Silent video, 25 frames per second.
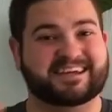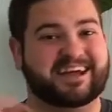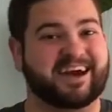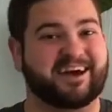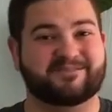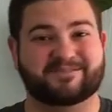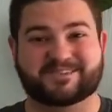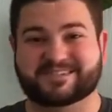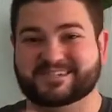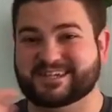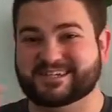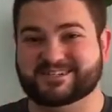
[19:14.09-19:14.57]

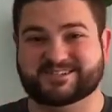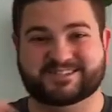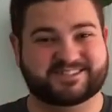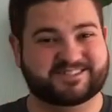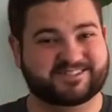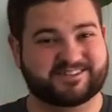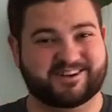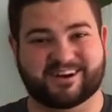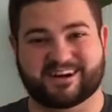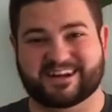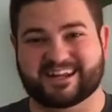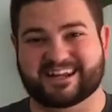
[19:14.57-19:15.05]
conversation
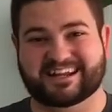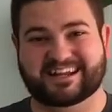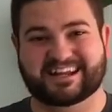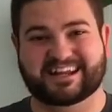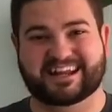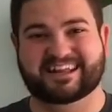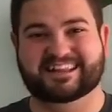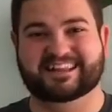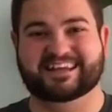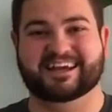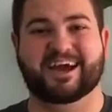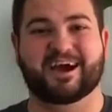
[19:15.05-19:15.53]
started
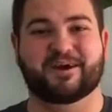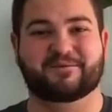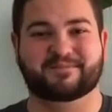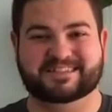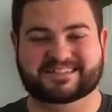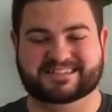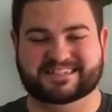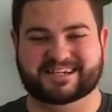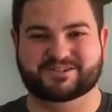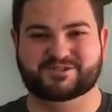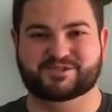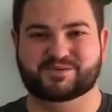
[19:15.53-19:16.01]
in the comment
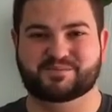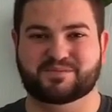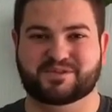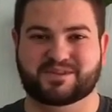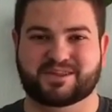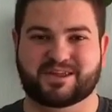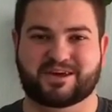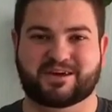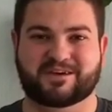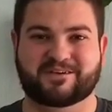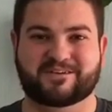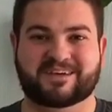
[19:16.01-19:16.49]
section
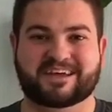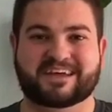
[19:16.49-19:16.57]
below.